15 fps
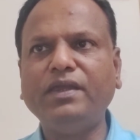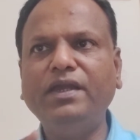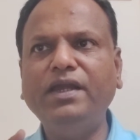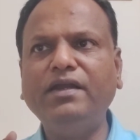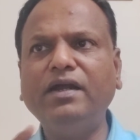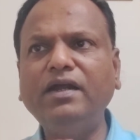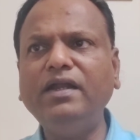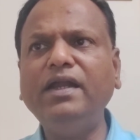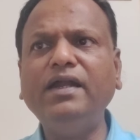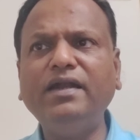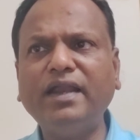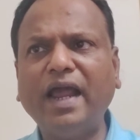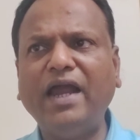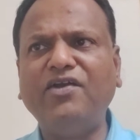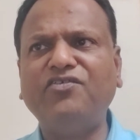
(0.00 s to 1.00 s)
It contains
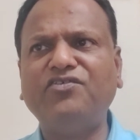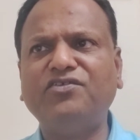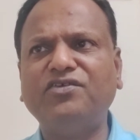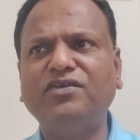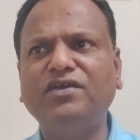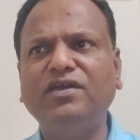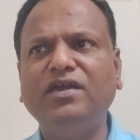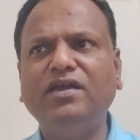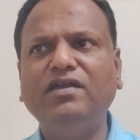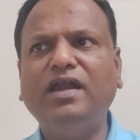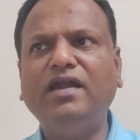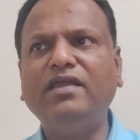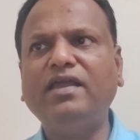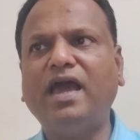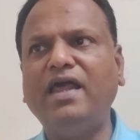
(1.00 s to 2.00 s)
tracts
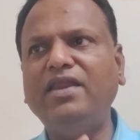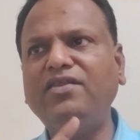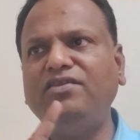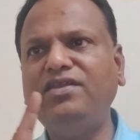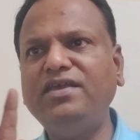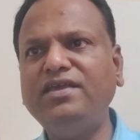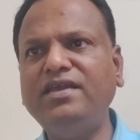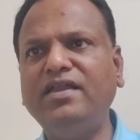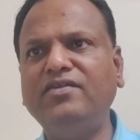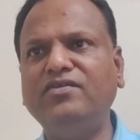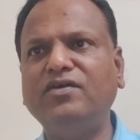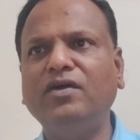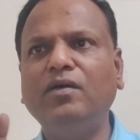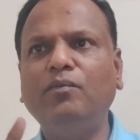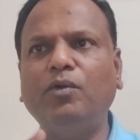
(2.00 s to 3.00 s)
that carry signals
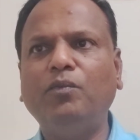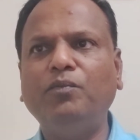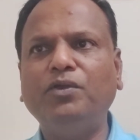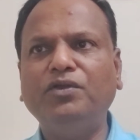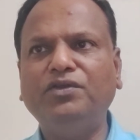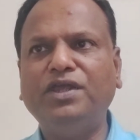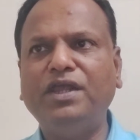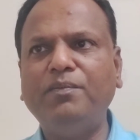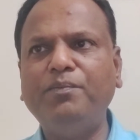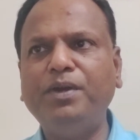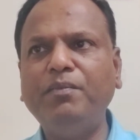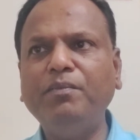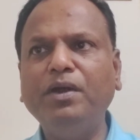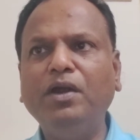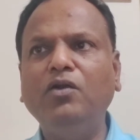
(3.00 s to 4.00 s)
from
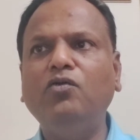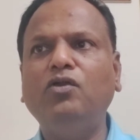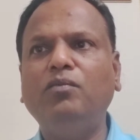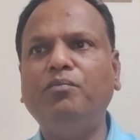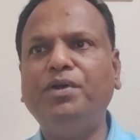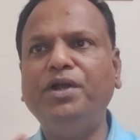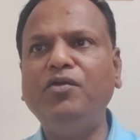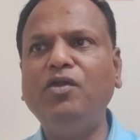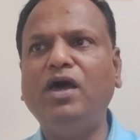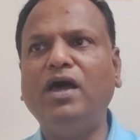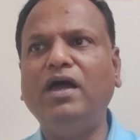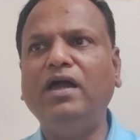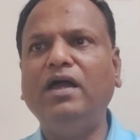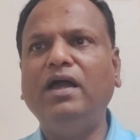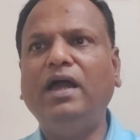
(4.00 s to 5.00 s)
cerebrum to the medulla
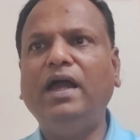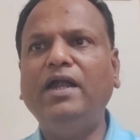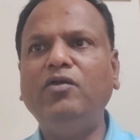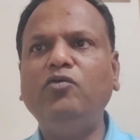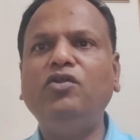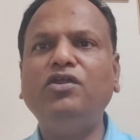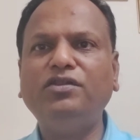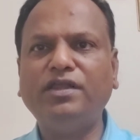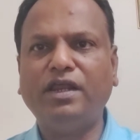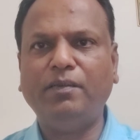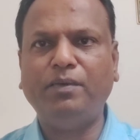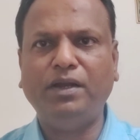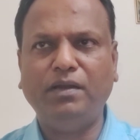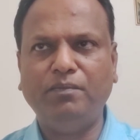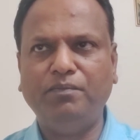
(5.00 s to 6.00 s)
and to the
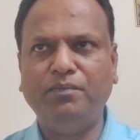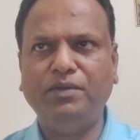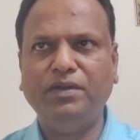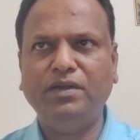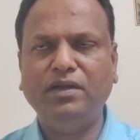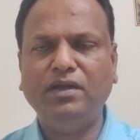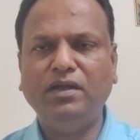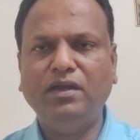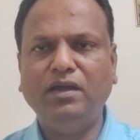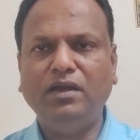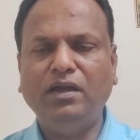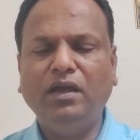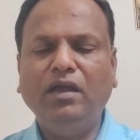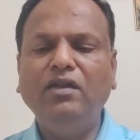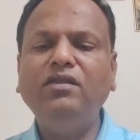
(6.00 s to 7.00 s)
cerebellum.
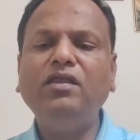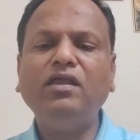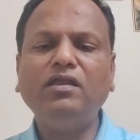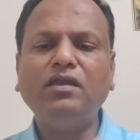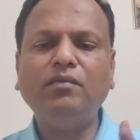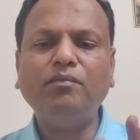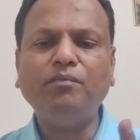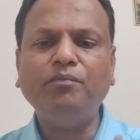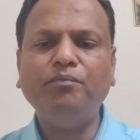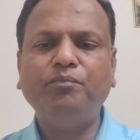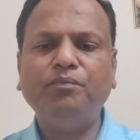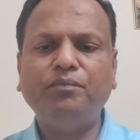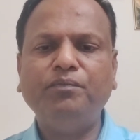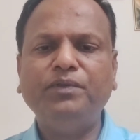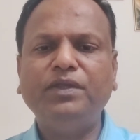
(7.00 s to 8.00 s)
These are some
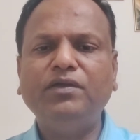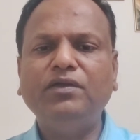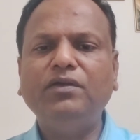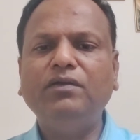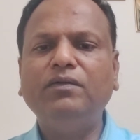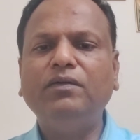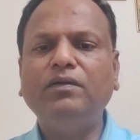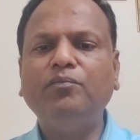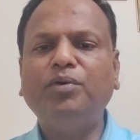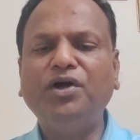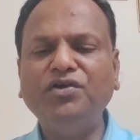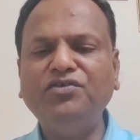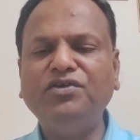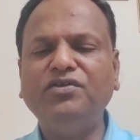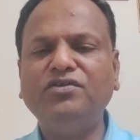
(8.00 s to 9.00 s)

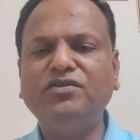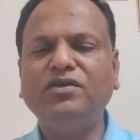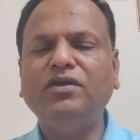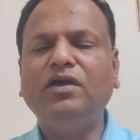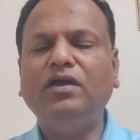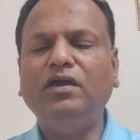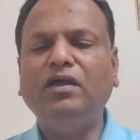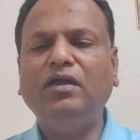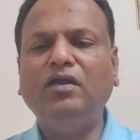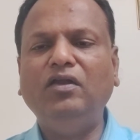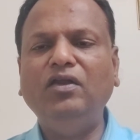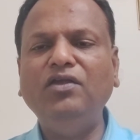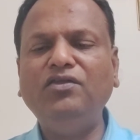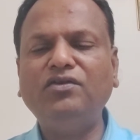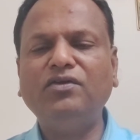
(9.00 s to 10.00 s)
functions
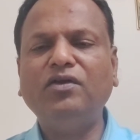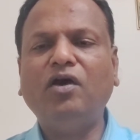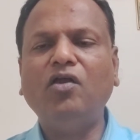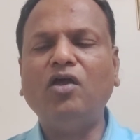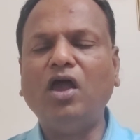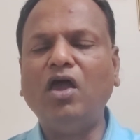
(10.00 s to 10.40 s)
listed or